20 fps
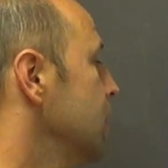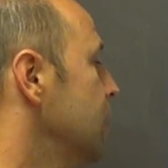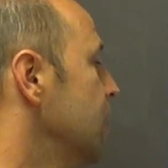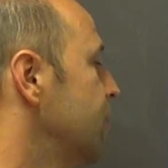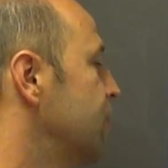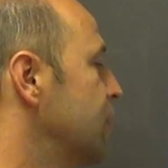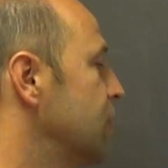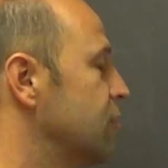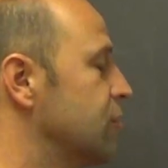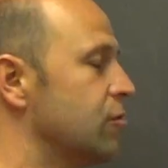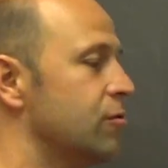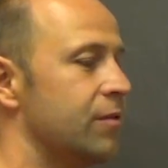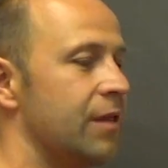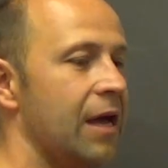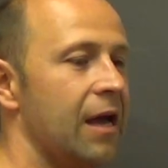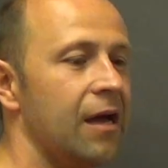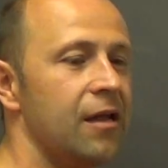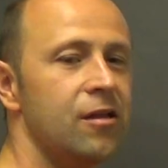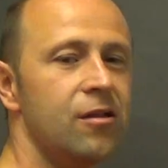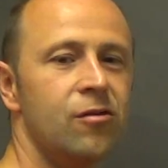If you can do
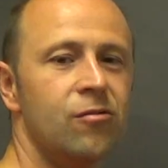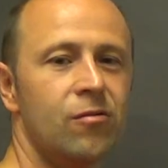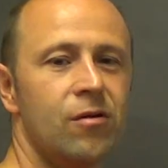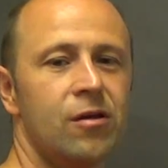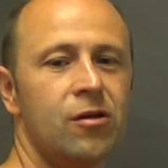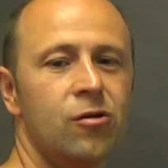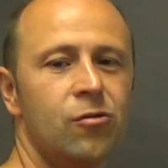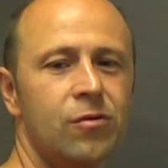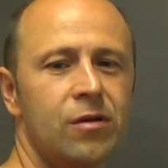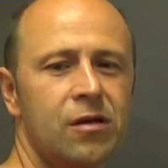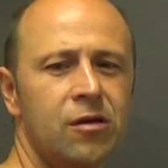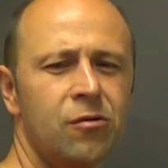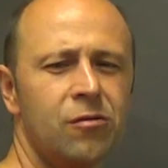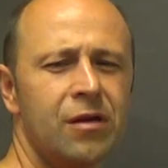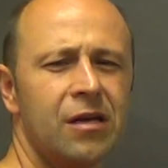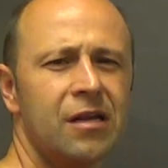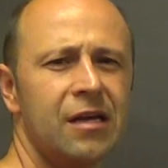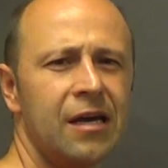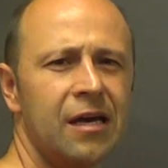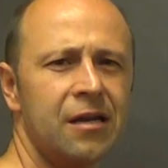that, you
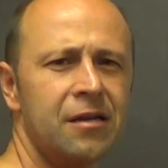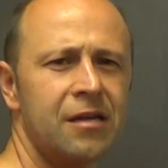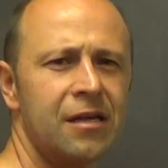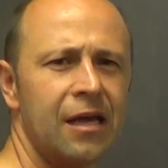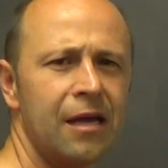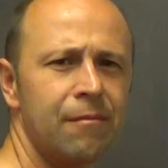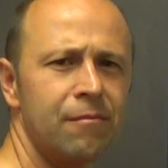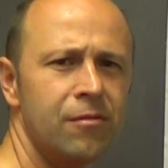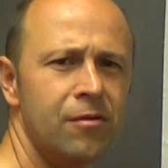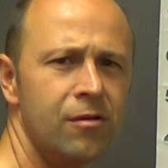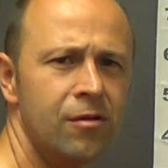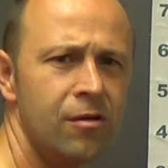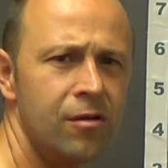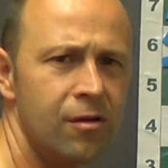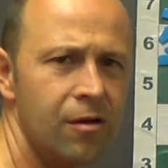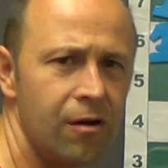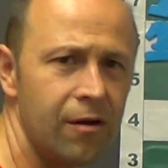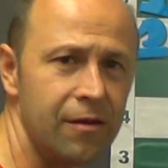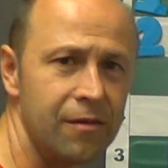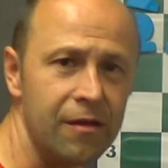get ahead in the game.
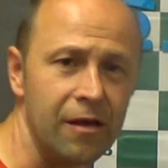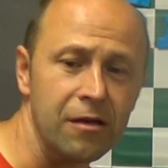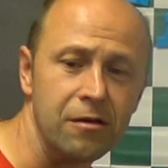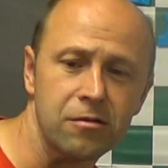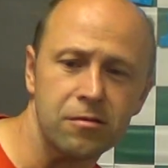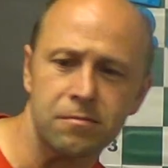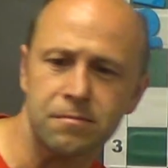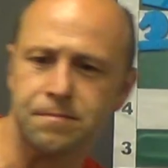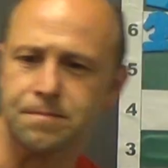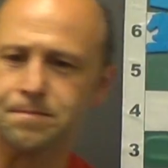All right, thanks.